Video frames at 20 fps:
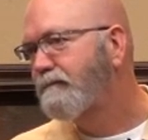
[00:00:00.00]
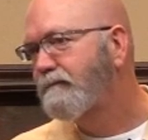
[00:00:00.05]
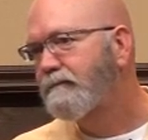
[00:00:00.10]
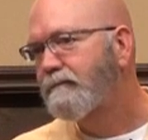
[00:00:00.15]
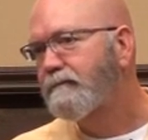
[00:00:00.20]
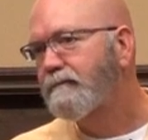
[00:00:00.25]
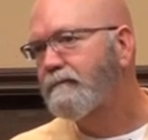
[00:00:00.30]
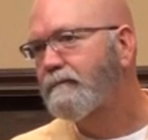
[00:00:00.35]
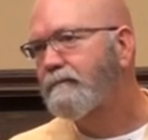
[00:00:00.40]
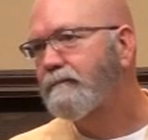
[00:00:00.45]

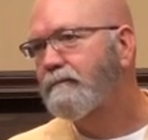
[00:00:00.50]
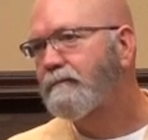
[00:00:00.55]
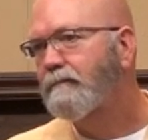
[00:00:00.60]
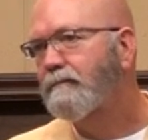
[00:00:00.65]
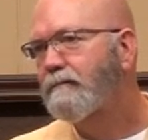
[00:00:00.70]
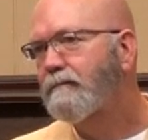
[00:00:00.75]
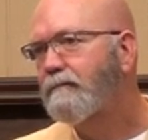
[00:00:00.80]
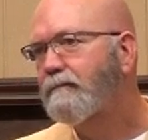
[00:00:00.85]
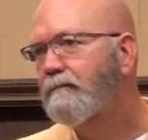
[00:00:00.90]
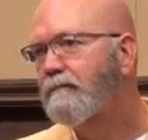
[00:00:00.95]

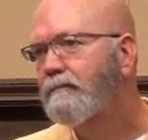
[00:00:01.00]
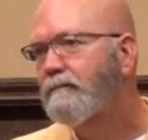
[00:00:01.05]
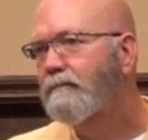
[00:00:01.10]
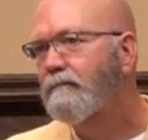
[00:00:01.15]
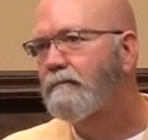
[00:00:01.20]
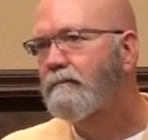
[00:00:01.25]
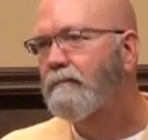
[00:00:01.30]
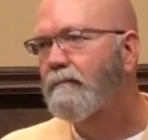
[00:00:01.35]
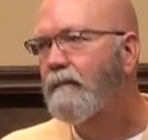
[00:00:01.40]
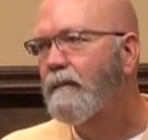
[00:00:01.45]

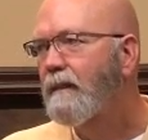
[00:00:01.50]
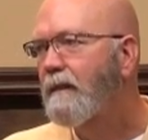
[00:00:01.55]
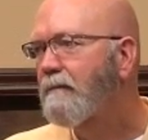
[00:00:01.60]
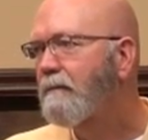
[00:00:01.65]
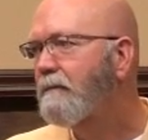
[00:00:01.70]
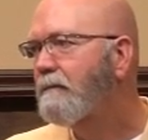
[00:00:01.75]
(silence)